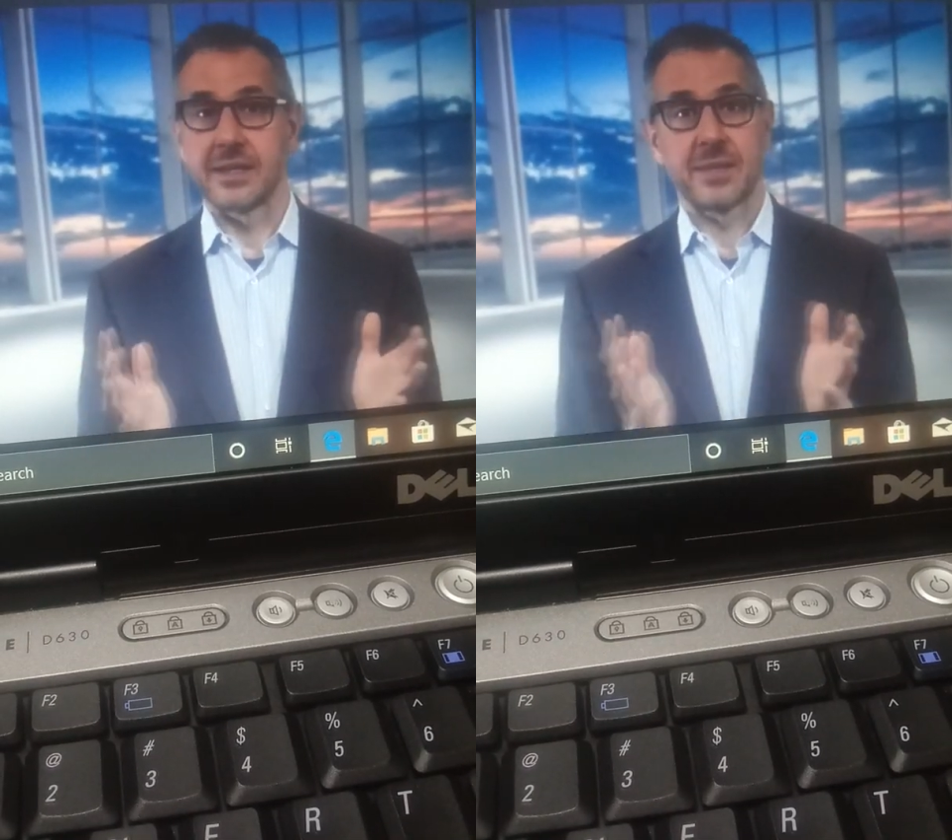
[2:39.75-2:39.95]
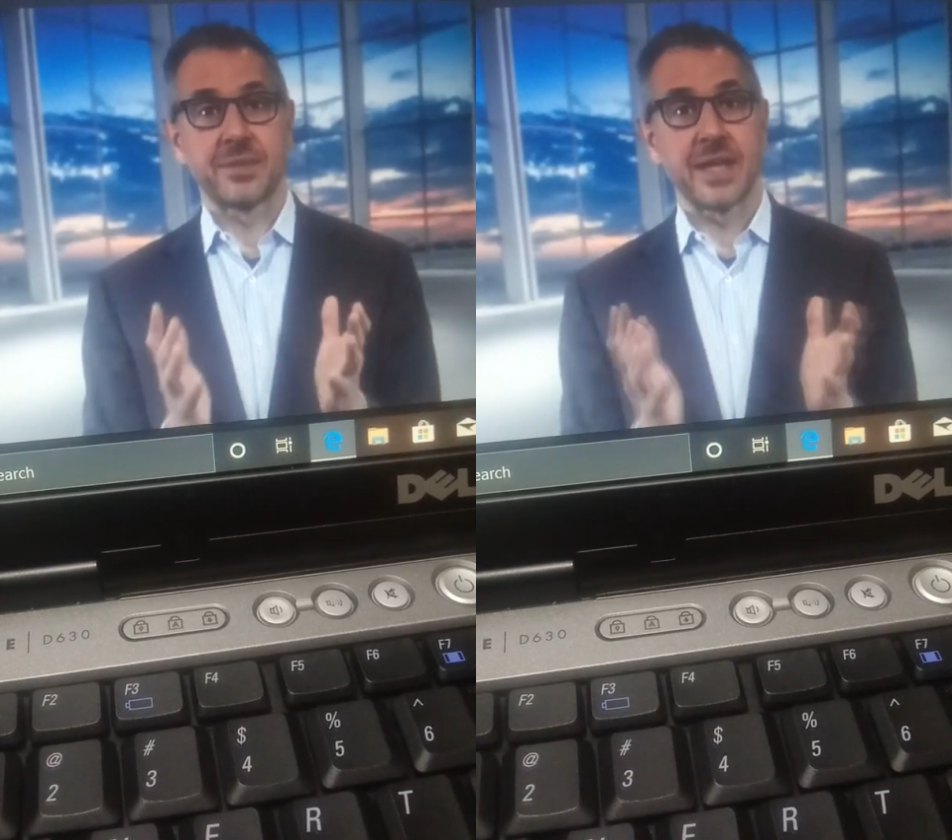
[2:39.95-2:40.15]

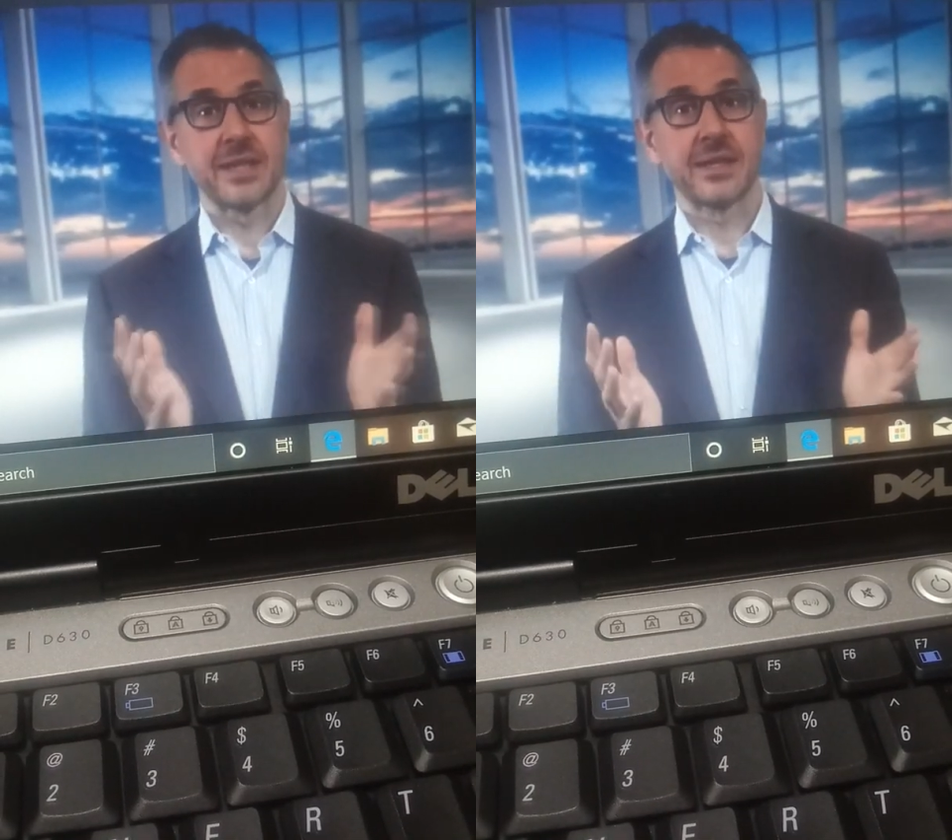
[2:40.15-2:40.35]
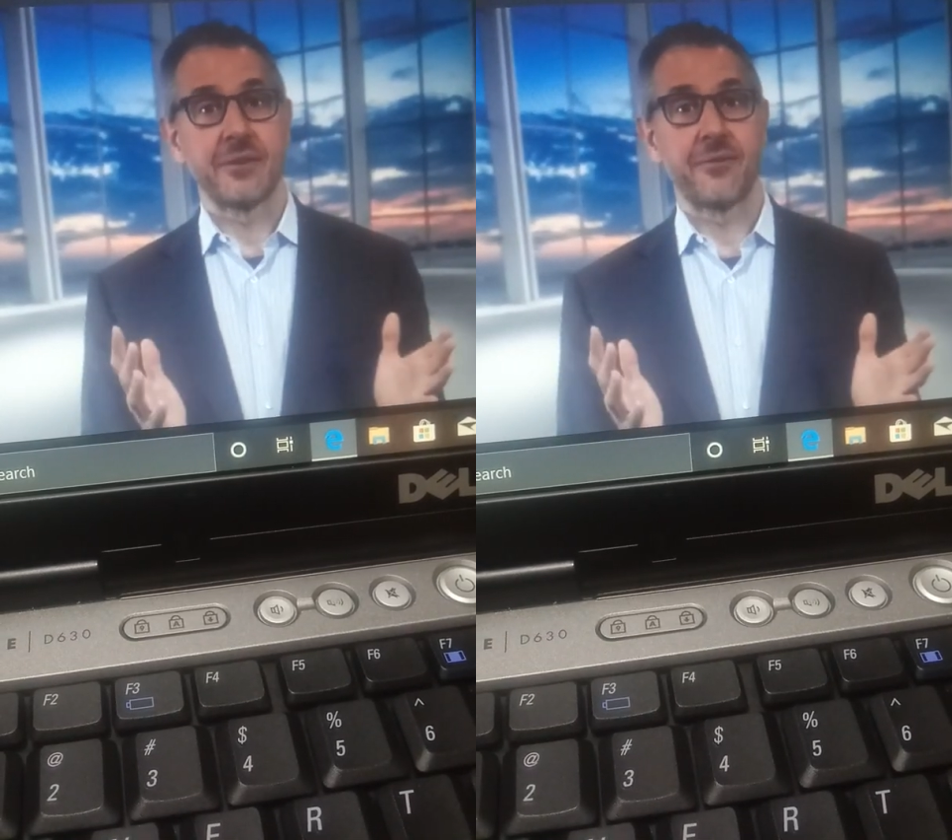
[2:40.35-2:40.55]

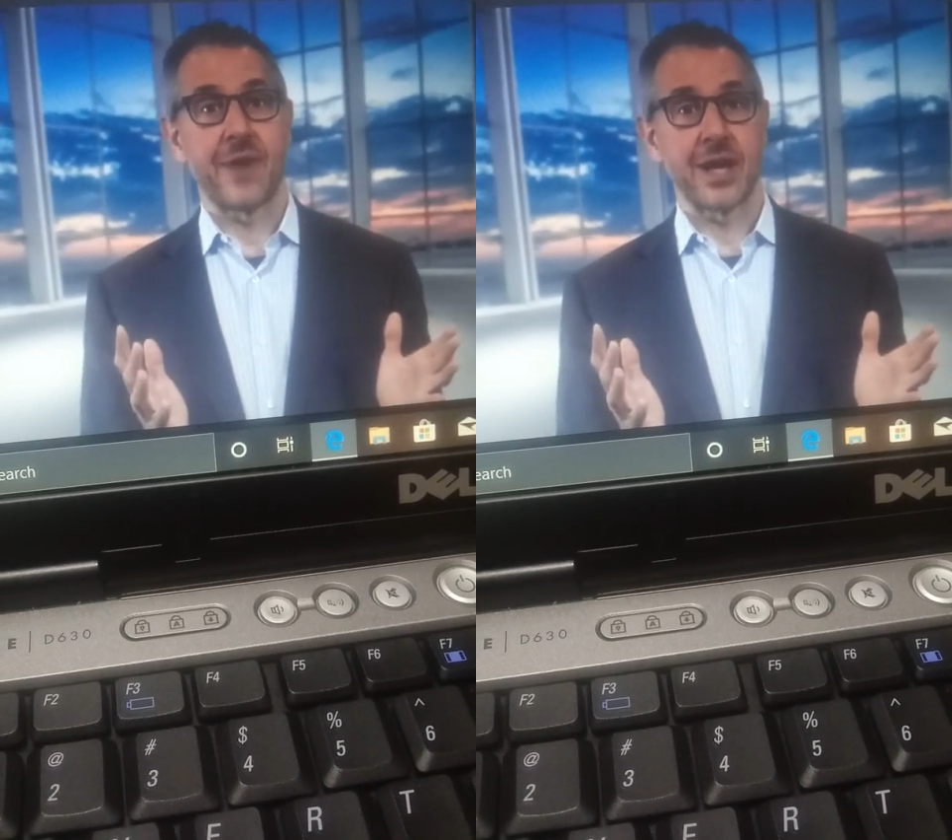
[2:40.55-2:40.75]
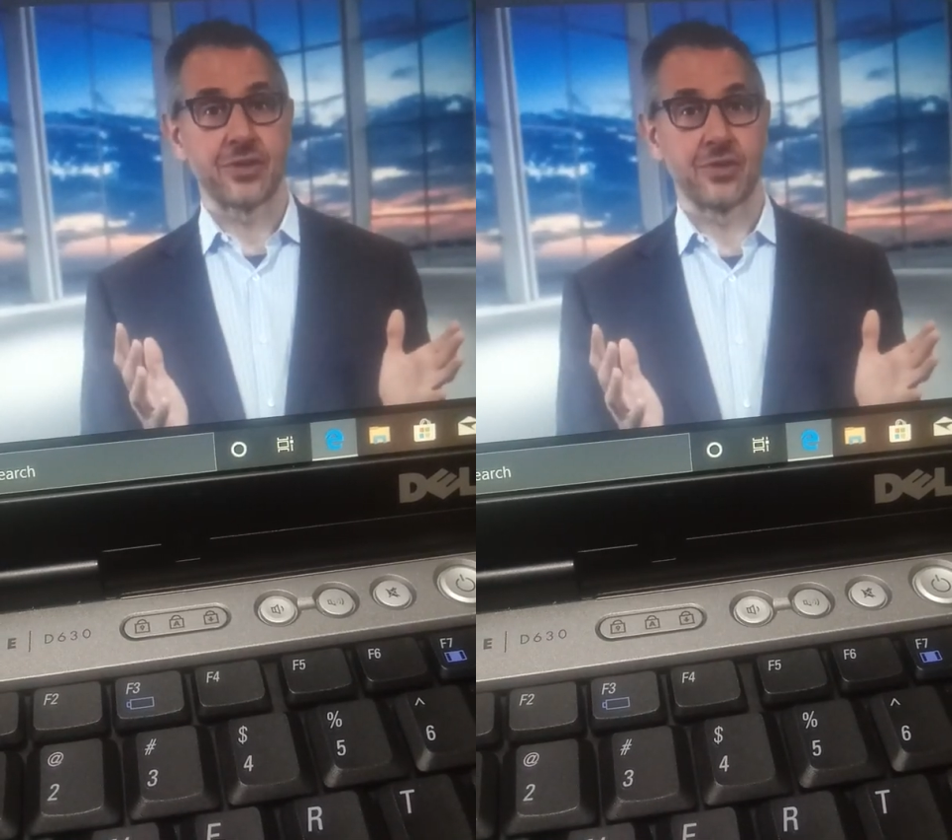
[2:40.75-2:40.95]
substantial
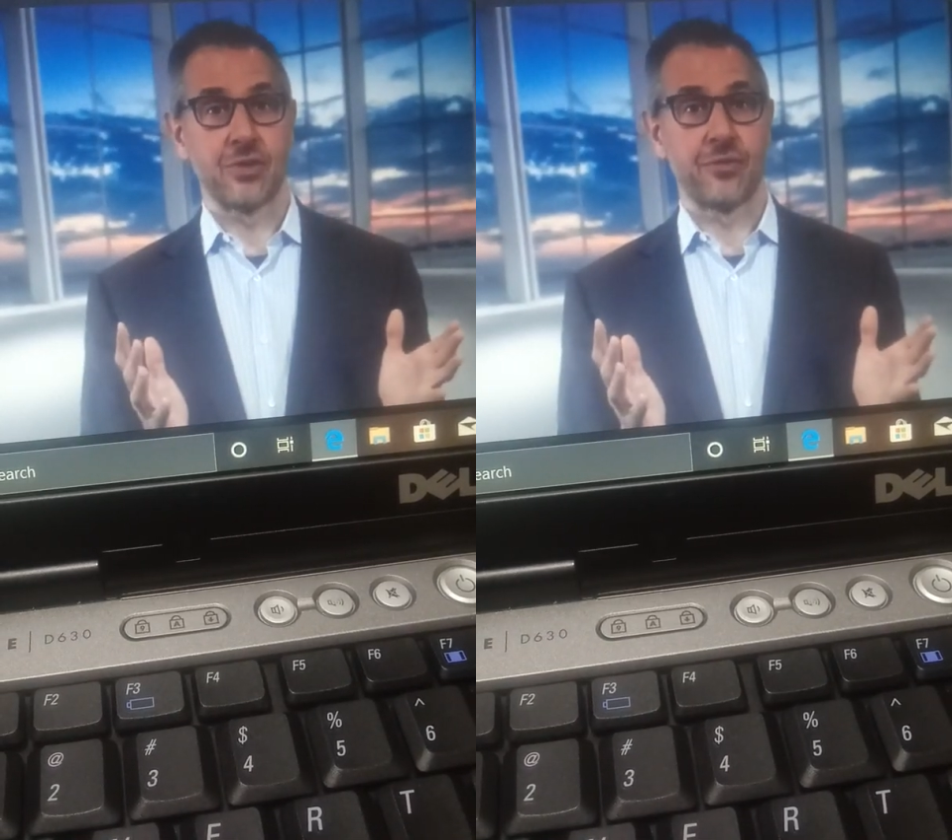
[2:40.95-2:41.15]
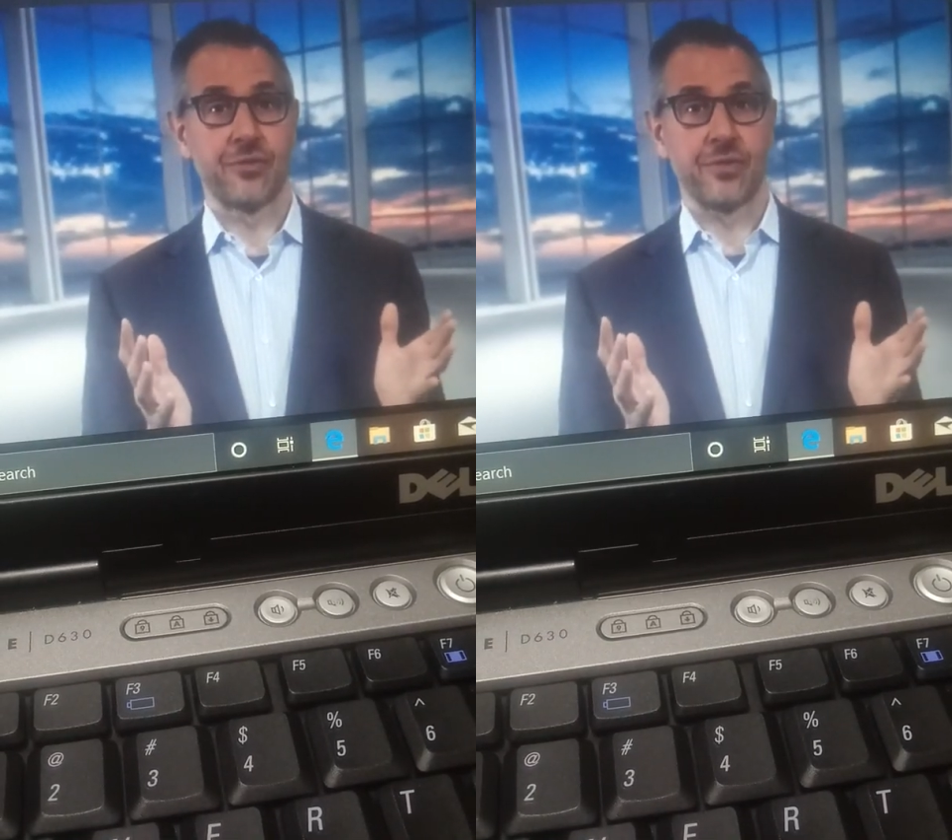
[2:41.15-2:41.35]
fraction of